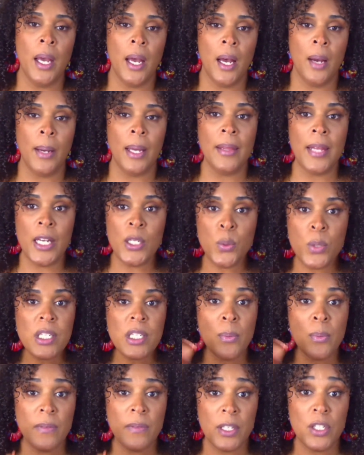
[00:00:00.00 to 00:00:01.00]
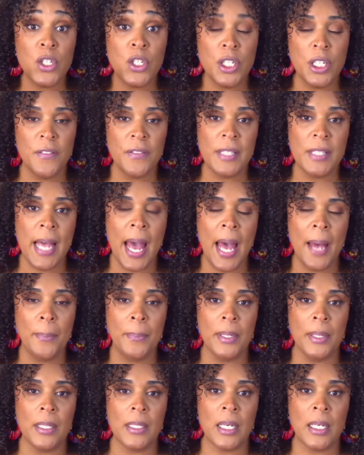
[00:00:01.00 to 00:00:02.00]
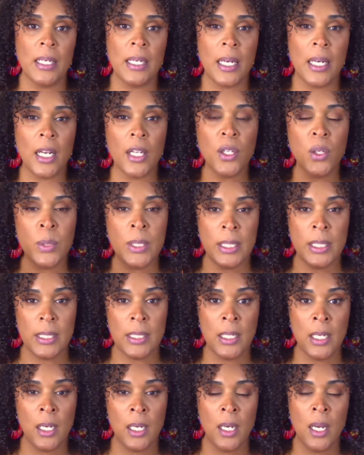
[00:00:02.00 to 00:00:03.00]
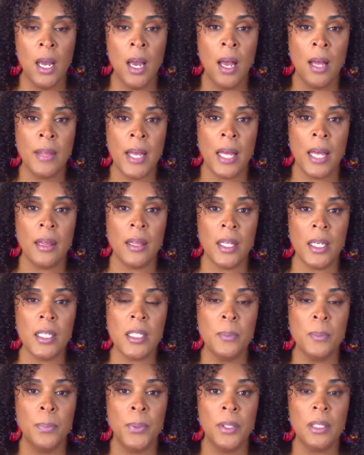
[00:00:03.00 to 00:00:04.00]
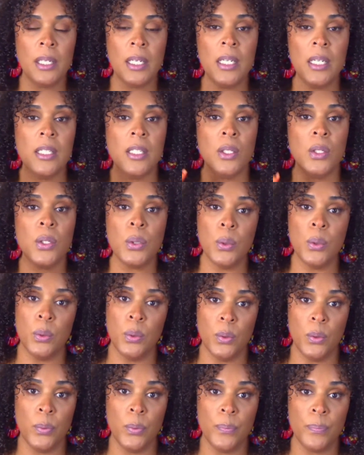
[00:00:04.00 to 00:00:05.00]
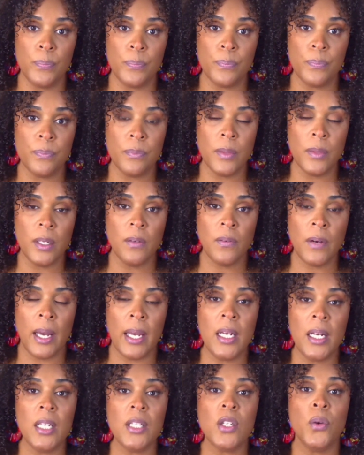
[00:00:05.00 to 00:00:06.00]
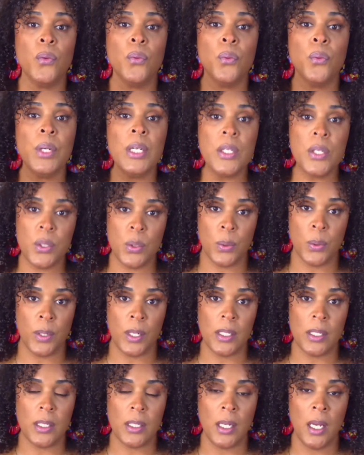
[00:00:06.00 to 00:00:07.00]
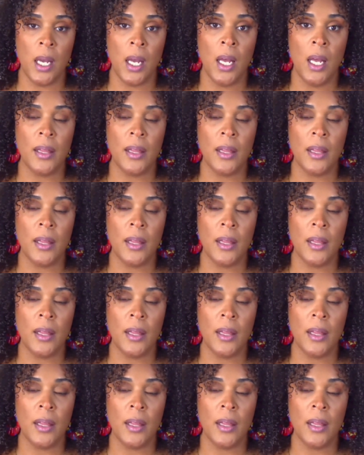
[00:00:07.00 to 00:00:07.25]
And where some of the shift happens in getting you to see that this book is a tool, right? It is a resource.